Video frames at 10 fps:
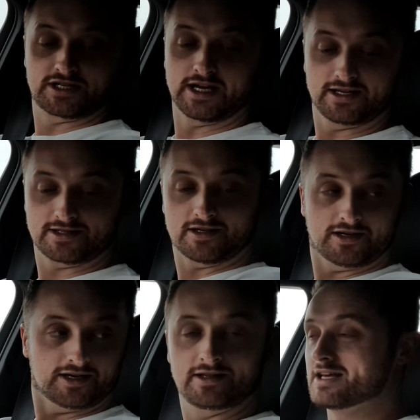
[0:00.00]
seats
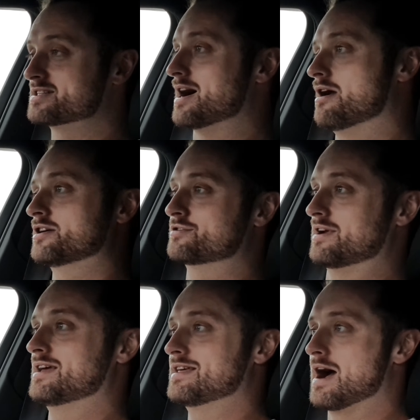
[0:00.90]
in this
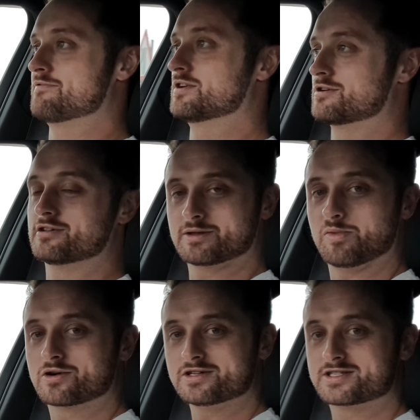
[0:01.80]
RS3, they haven't got the
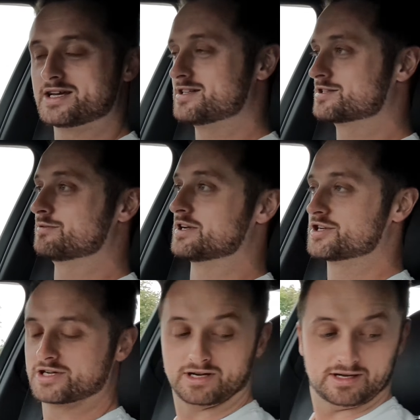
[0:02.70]
bucket seats, which
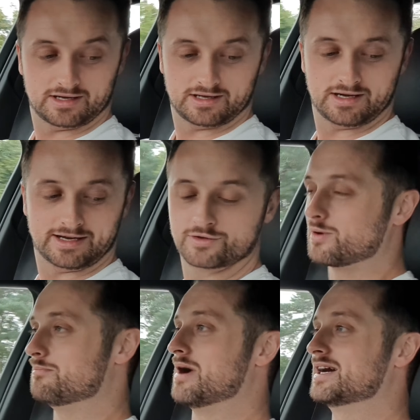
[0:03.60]
I
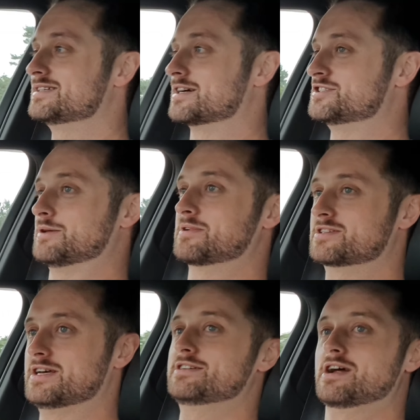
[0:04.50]
don't mind actually, because
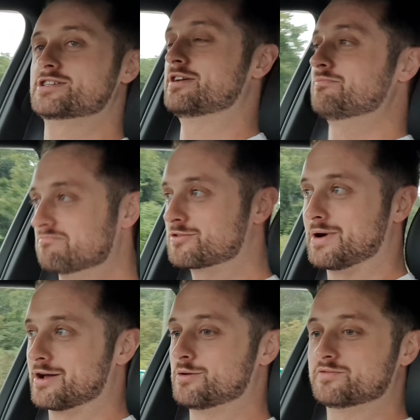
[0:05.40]
these are actually
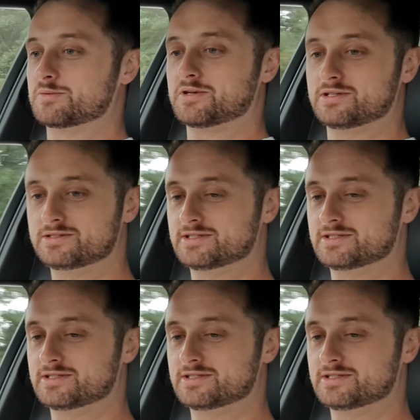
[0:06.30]
quite comfortable.